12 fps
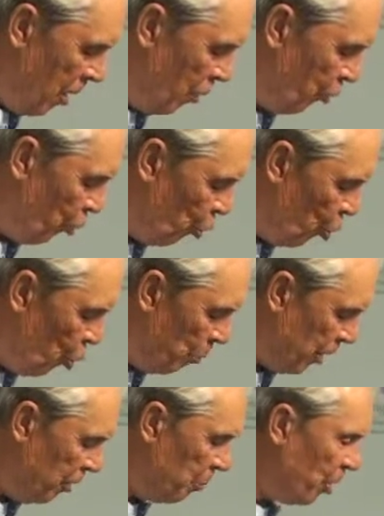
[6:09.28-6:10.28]
Draw all
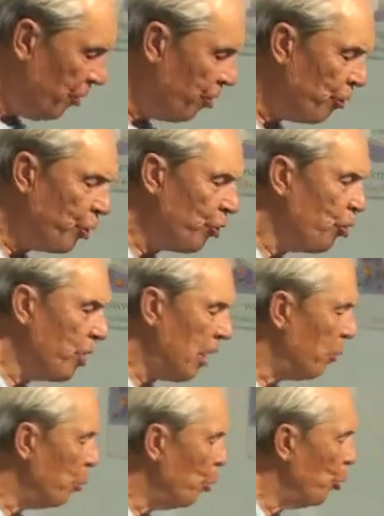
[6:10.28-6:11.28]
men to myself. It shouldn't
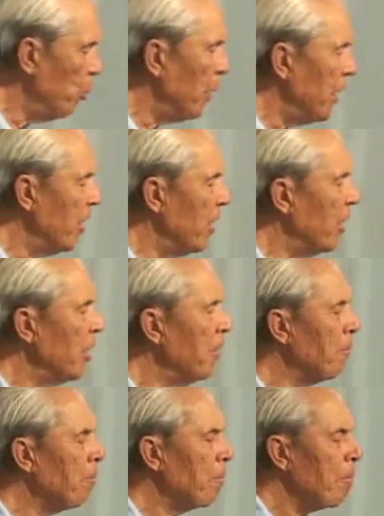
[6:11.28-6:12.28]
have the word men there.
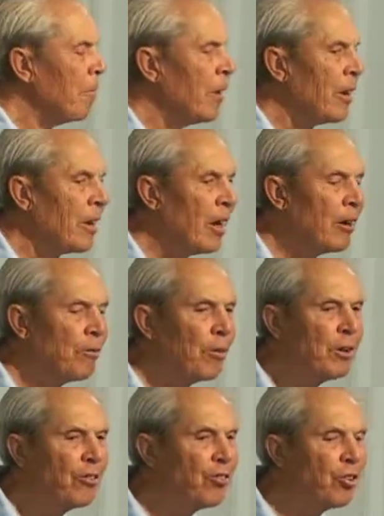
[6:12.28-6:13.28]

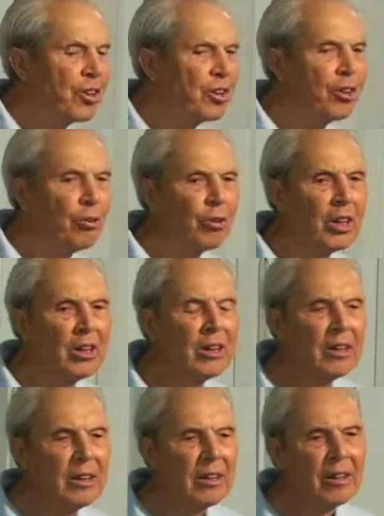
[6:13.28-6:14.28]
Calvary, it's not in the Greek.
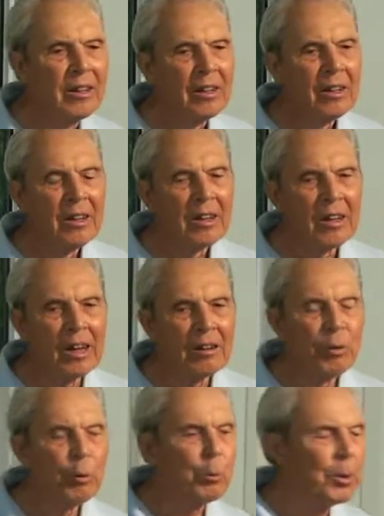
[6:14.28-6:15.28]

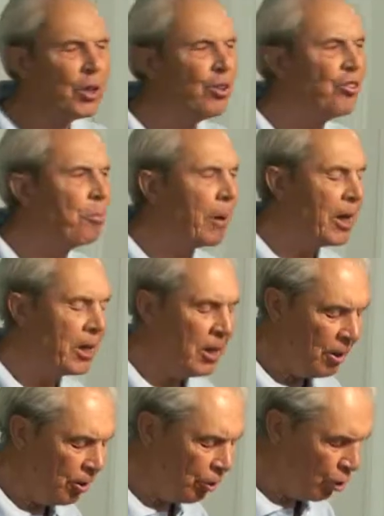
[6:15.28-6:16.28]
Calvary would be a display
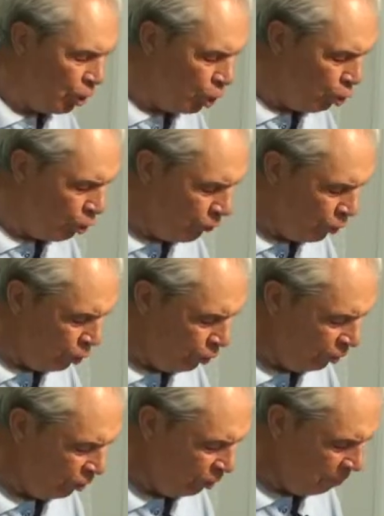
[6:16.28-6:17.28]
to the
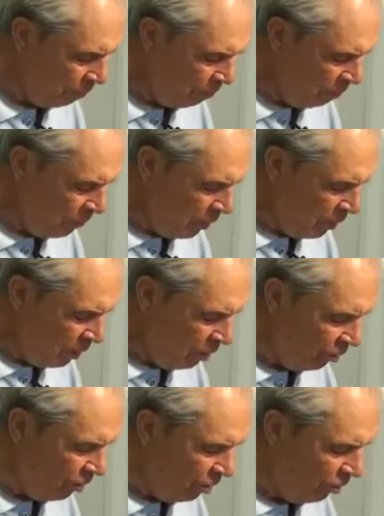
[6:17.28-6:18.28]
universe,
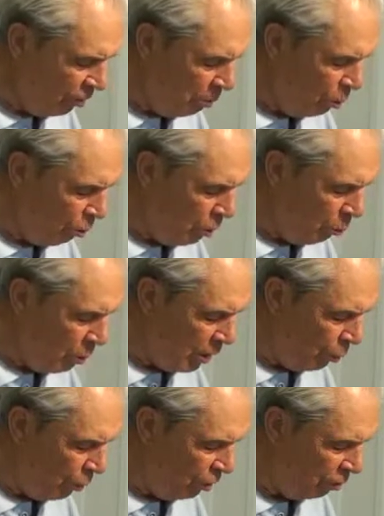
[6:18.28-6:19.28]
not just the Milky Way
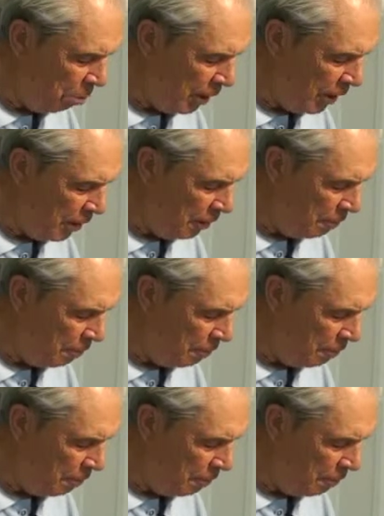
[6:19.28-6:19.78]
or this planet.